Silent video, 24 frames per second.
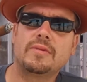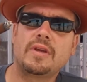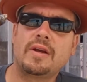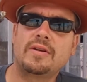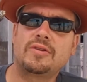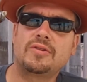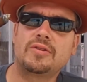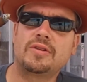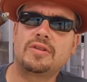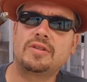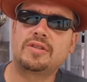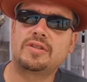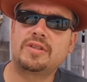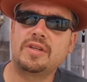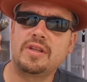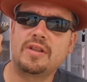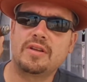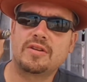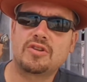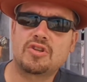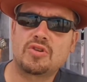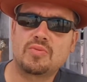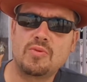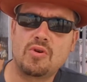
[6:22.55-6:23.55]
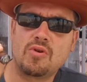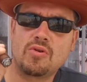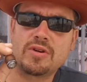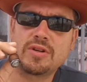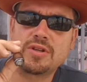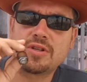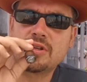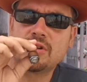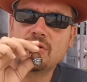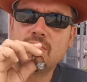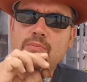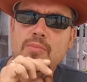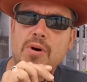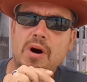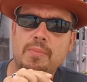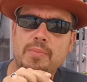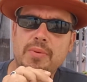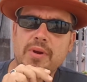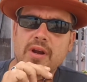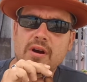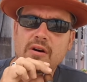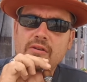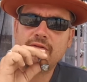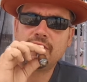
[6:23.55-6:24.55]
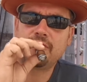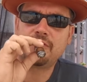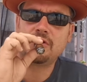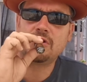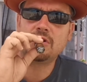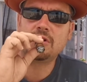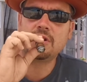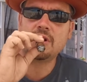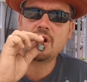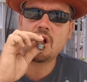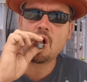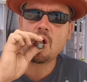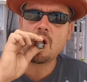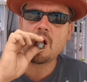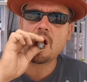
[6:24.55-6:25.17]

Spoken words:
As you can see, the smoke is still pumping out full.